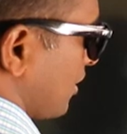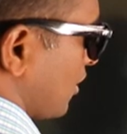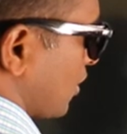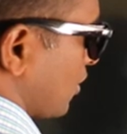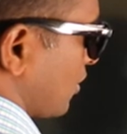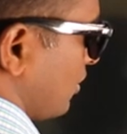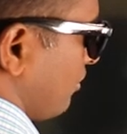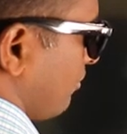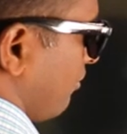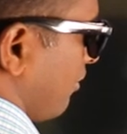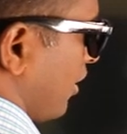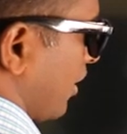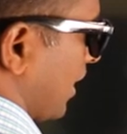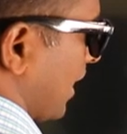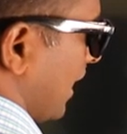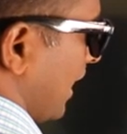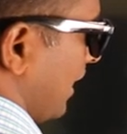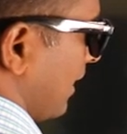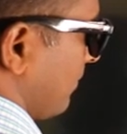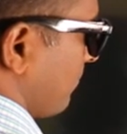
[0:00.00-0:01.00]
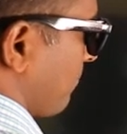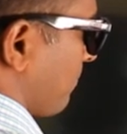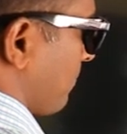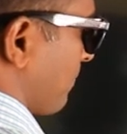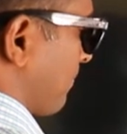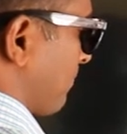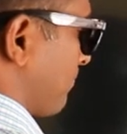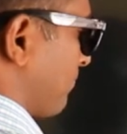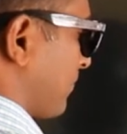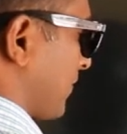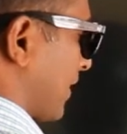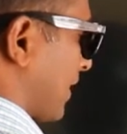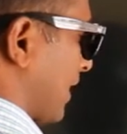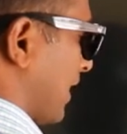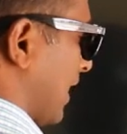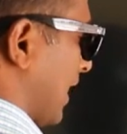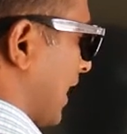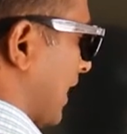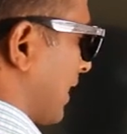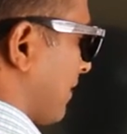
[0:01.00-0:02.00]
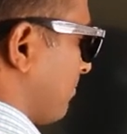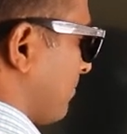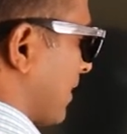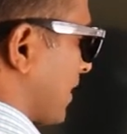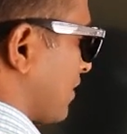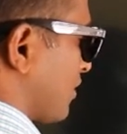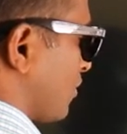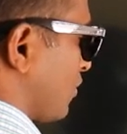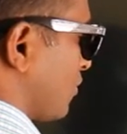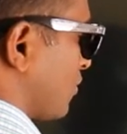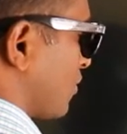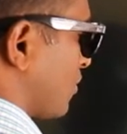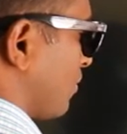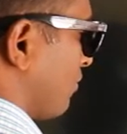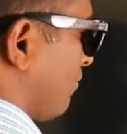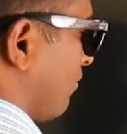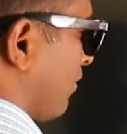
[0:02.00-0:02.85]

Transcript: so 40. A number close to